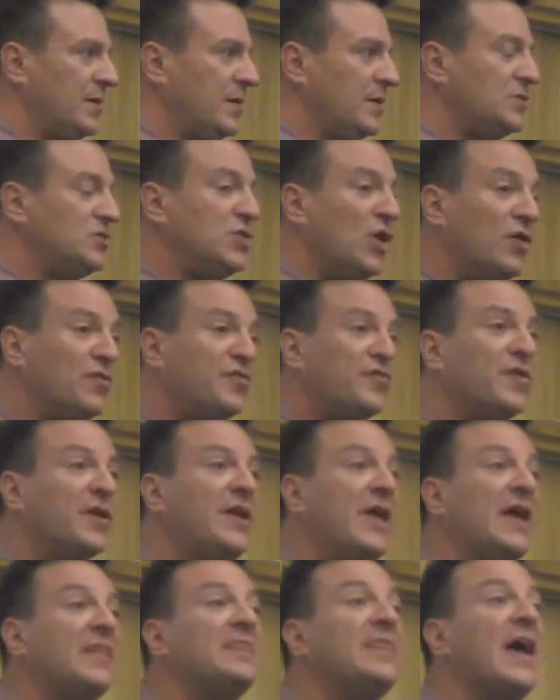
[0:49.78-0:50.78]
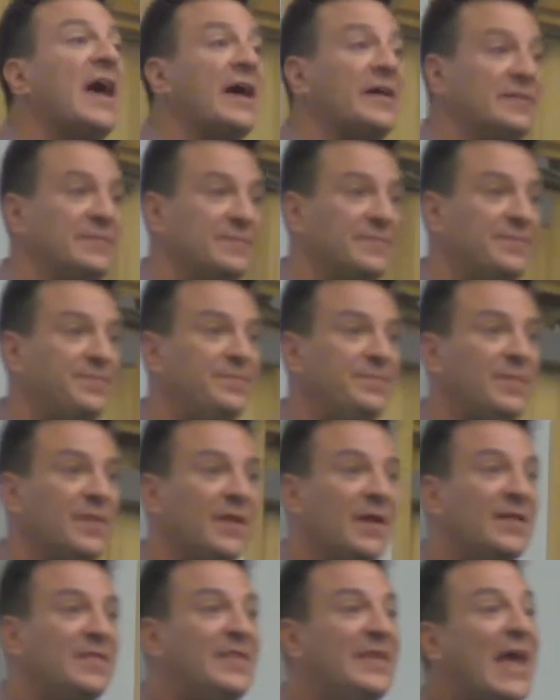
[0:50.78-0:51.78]
Don't forget that.
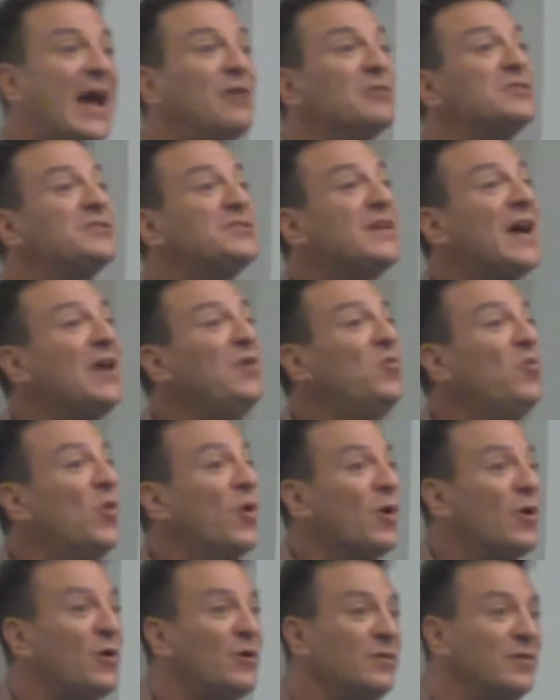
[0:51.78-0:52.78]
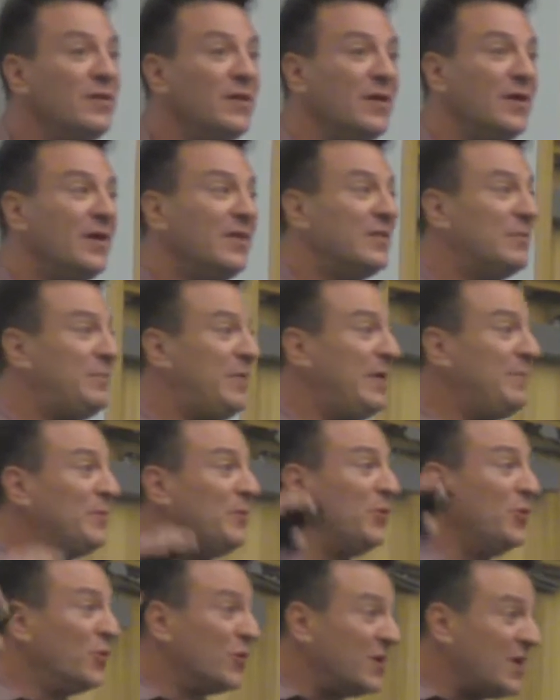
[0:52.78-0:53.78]
The outside world, the people
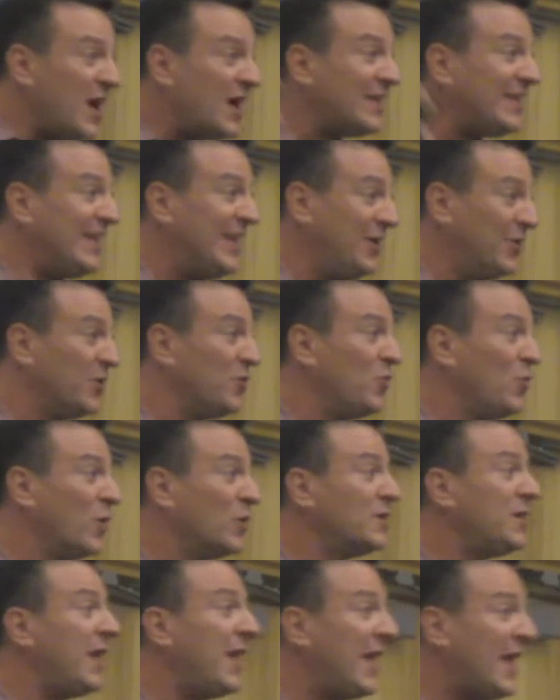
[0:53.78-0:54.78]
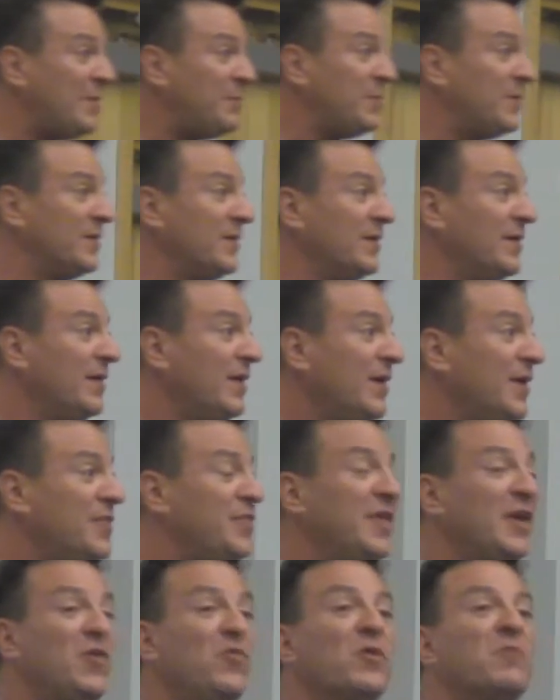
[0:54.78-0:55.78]
who are not here at WordCamp,
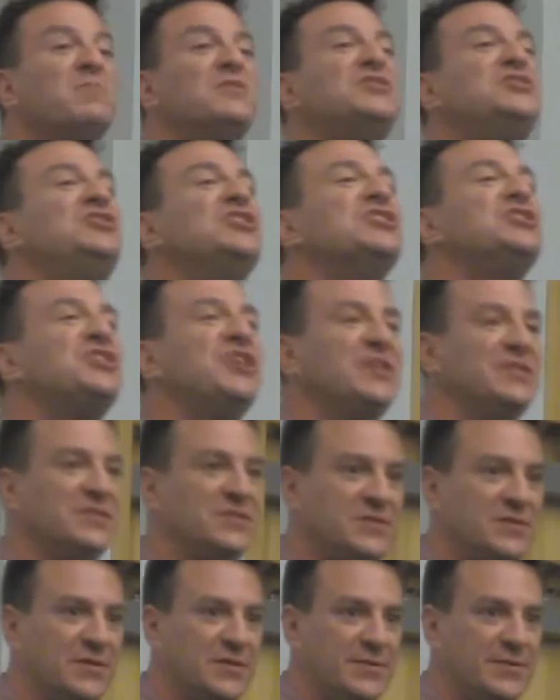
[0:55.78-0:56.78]
think we're magicians.